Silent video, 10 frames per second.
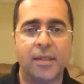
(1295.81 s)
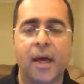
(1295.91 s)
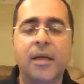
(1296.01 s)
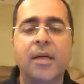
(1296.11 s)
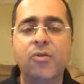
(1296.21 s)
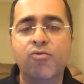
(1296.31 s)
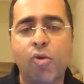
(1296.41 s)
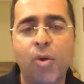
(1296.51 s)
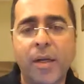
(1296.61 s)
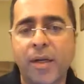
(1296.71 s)
and her
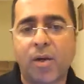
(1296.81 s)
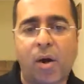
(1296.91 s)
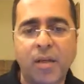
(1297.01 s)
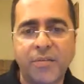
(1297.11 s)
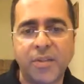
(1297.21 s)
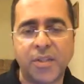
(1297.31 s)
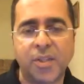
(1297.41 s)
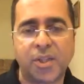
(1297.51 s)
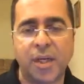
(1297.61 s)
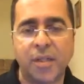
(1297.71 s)
role in the
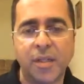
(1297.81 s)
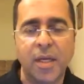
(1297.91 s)
conversation